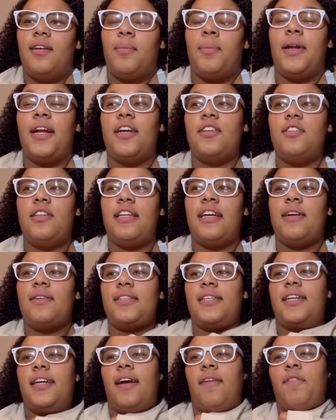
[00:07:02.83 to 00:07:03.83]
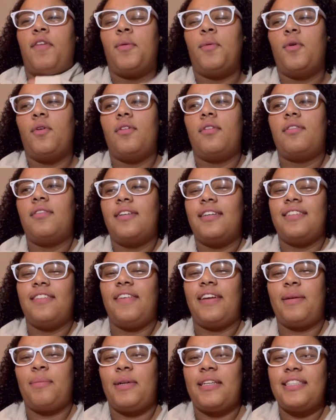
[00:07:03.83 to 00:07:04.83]
But I also think I was uncomfortable because of
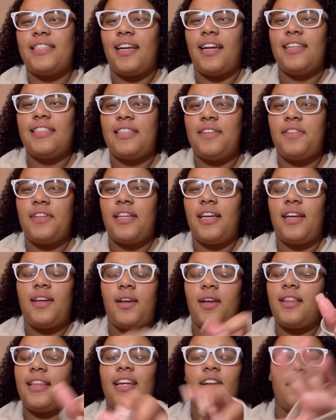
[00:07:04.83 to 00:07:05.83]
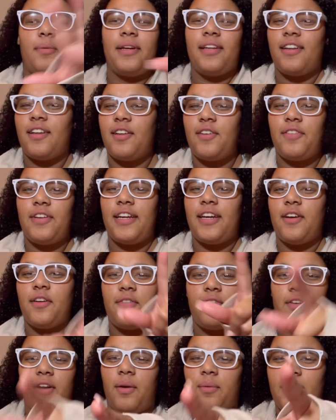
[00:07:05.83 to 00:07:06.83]
like my size and everything. That'll be another video.
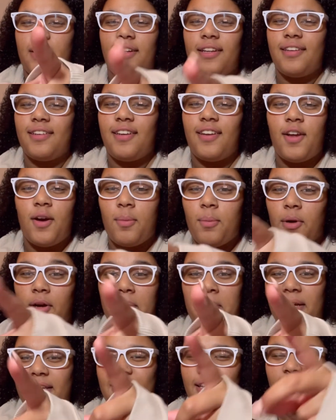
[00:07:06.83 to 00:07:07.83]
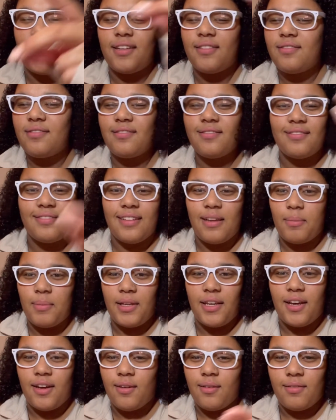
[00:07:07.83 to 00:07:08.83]
If y'all want to know more about that, let
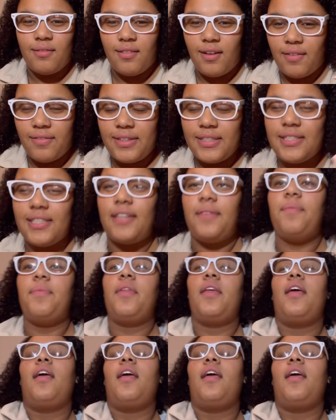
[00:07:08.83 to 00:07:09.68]
me know, obviously.